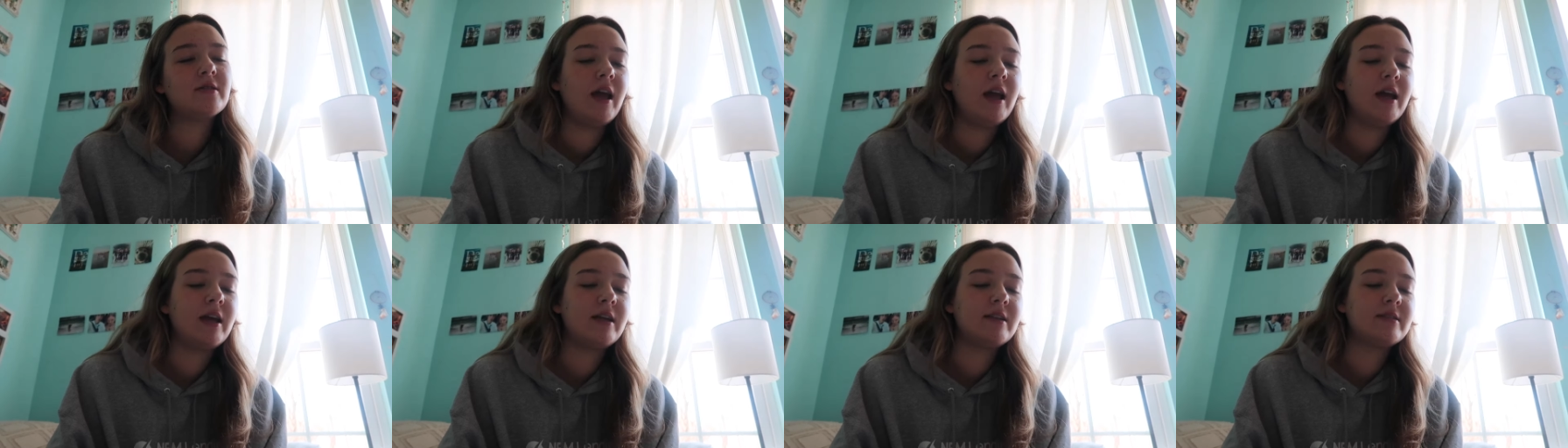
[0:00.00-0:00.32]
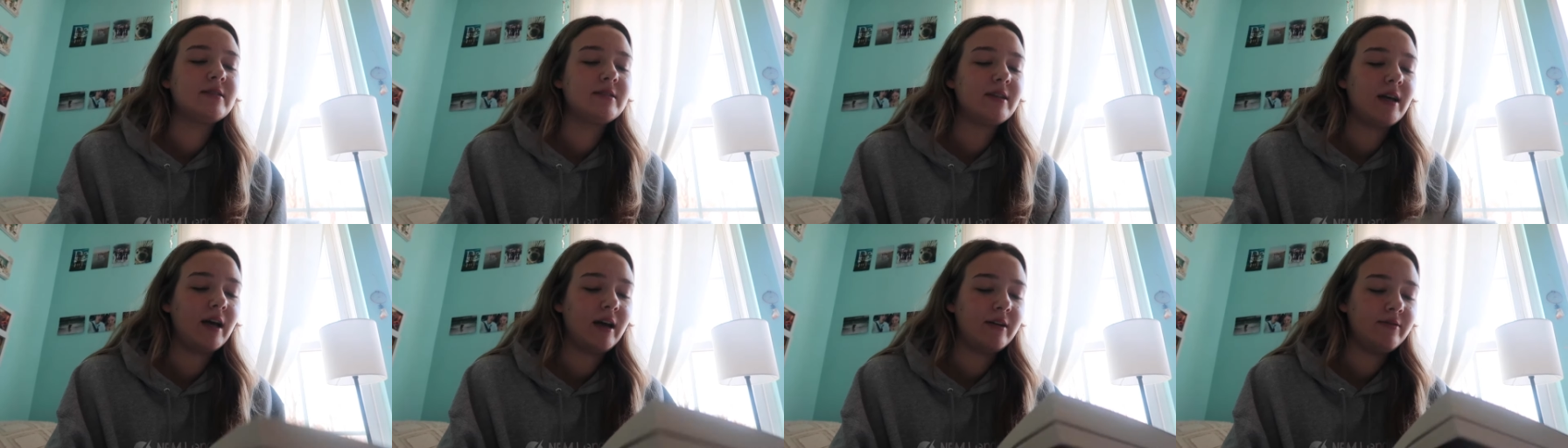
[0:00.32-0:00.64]

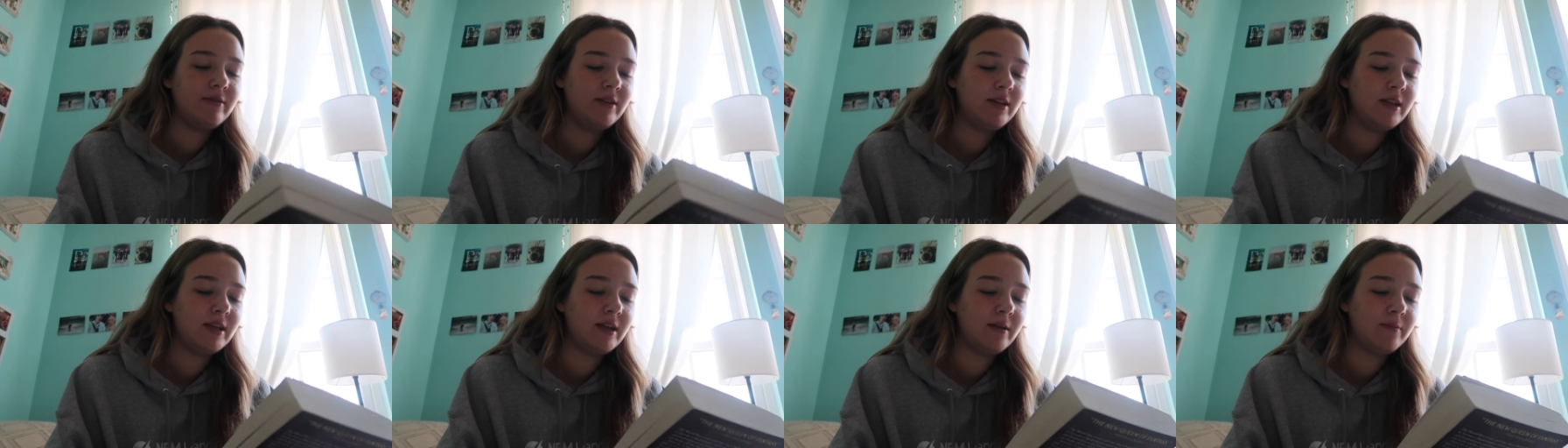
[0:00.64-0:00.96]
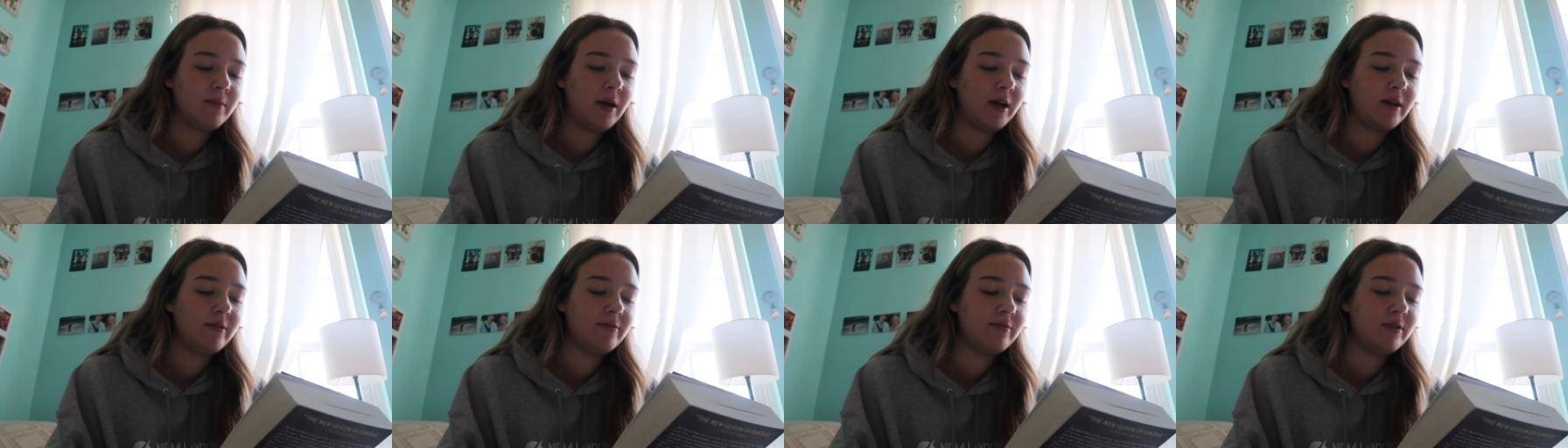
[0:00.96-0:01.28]
and I feel like I'm
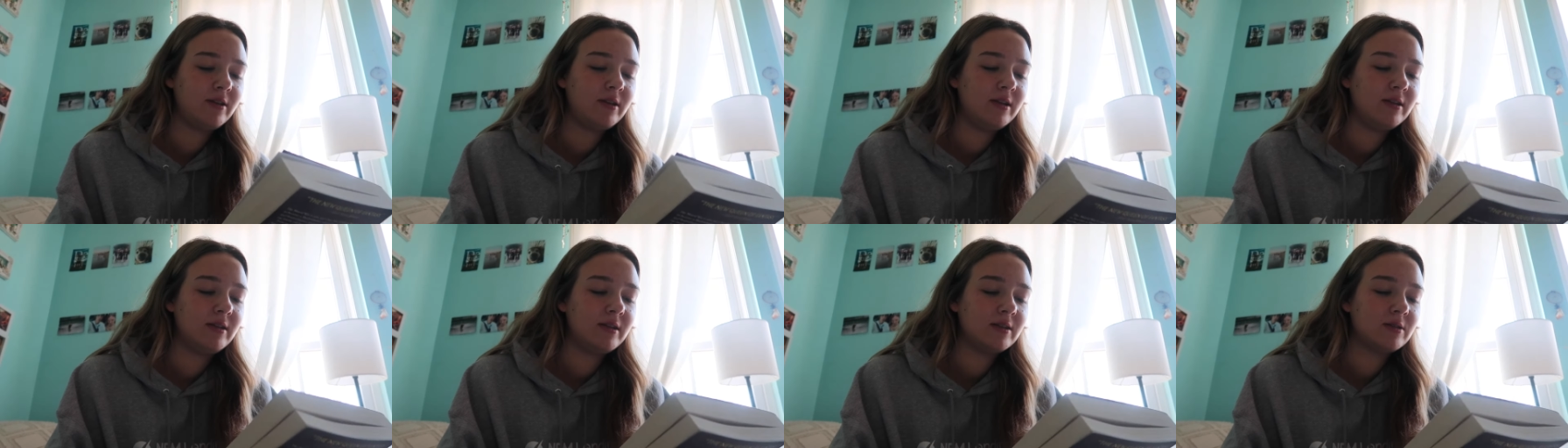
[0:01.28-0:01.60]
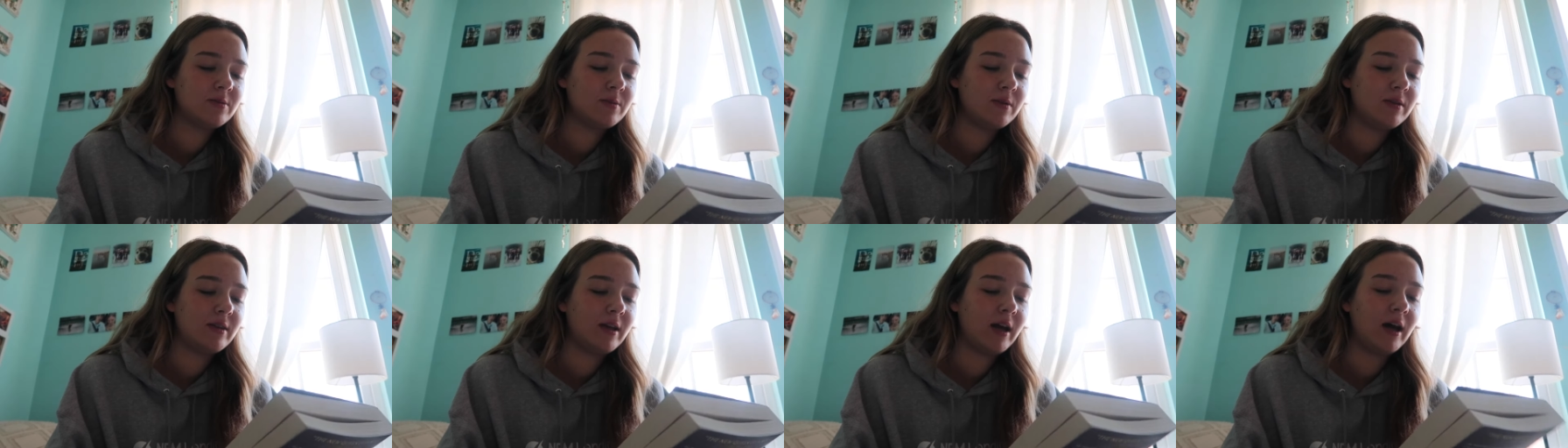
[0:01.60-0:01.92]
kind of feeling
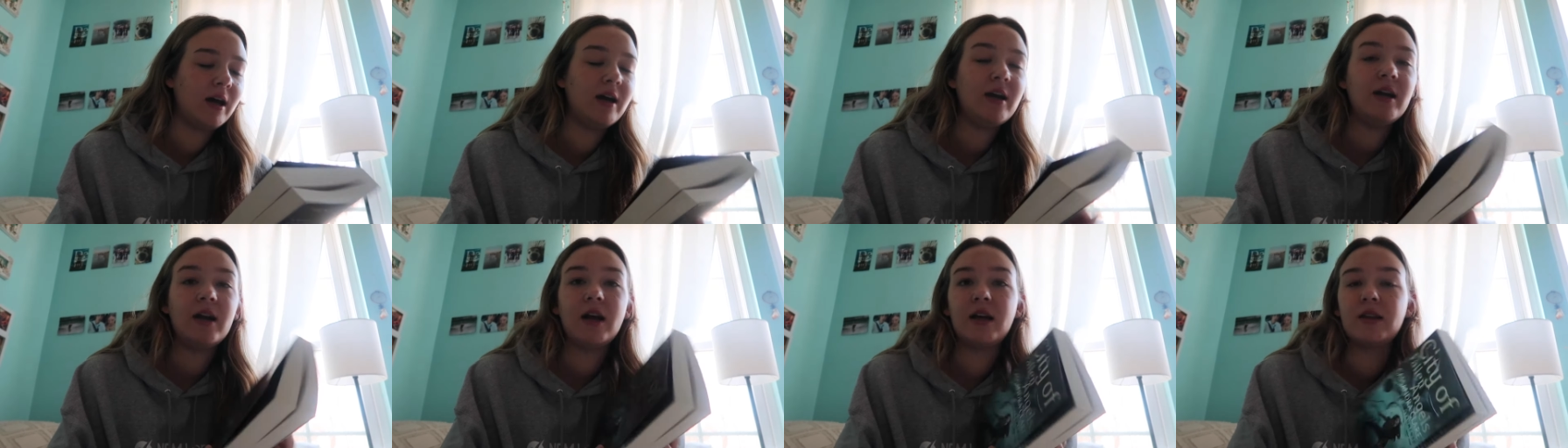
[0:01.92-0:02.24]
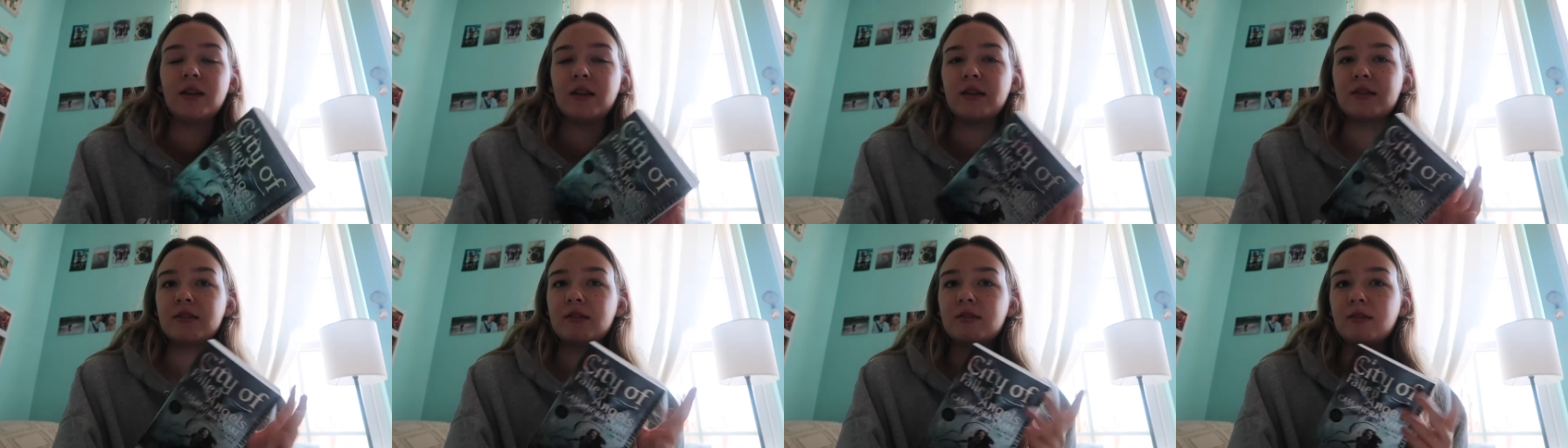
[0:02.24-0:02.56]
this with that
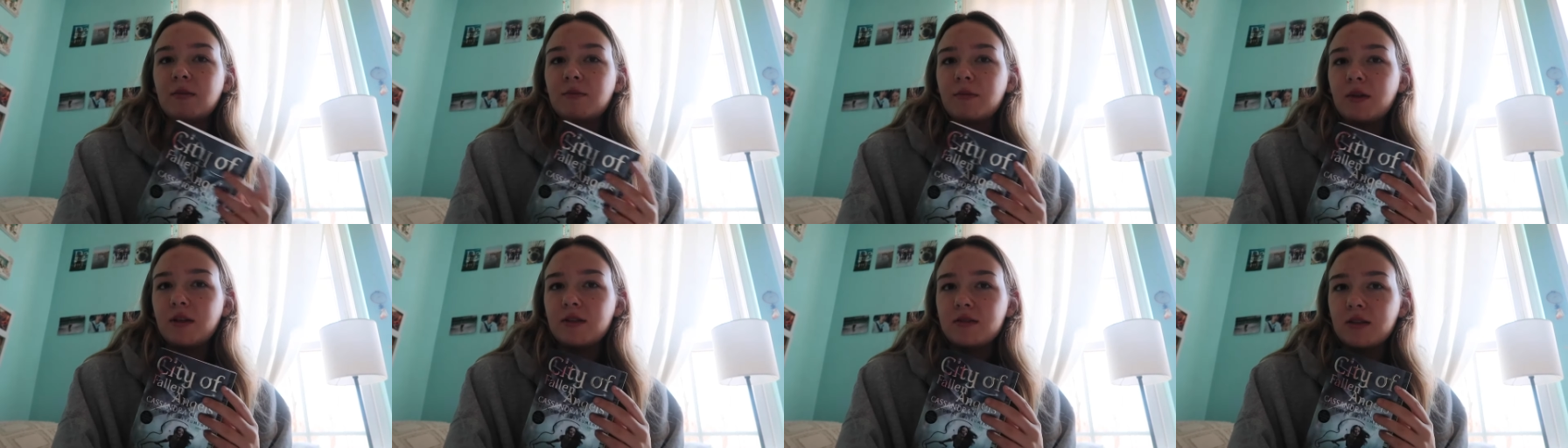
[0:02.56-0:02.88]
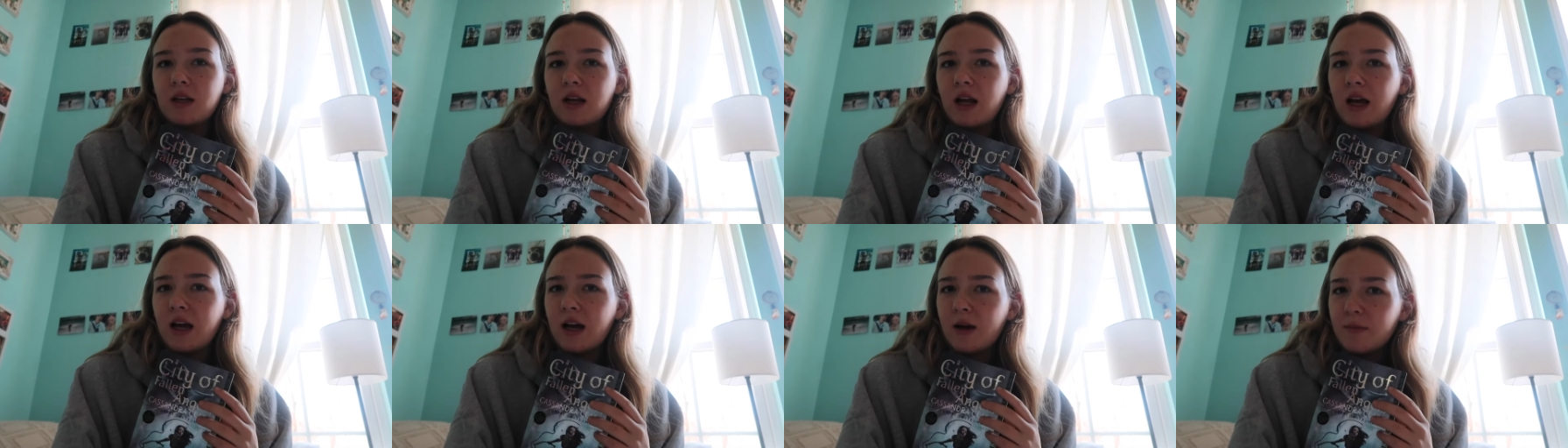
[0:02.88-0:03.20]
unless something's
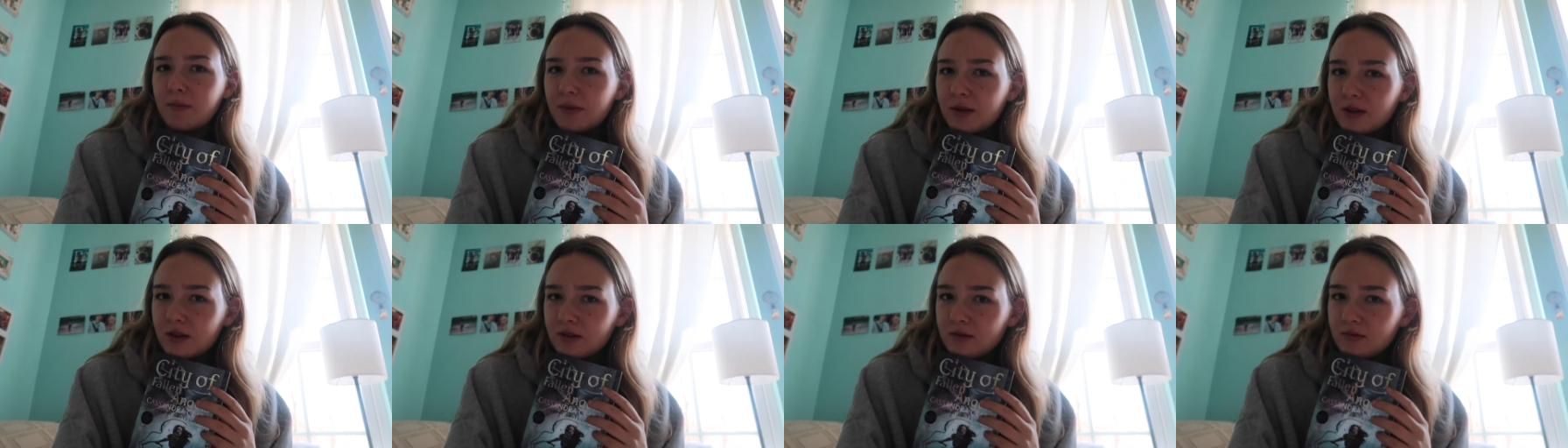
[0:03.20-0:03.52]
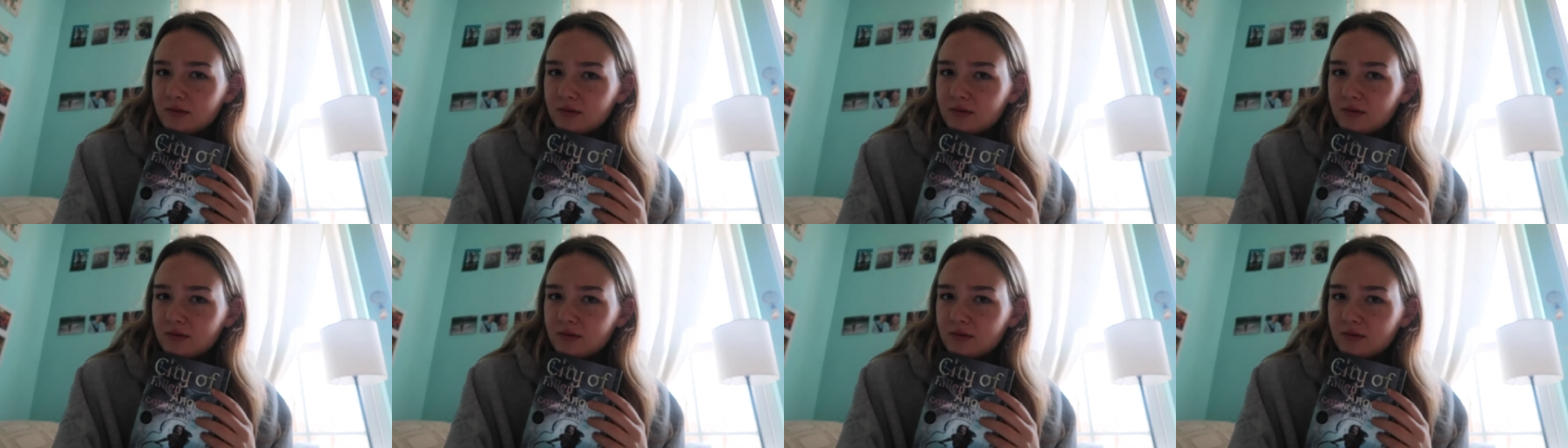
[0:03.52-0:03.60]
gonna happen.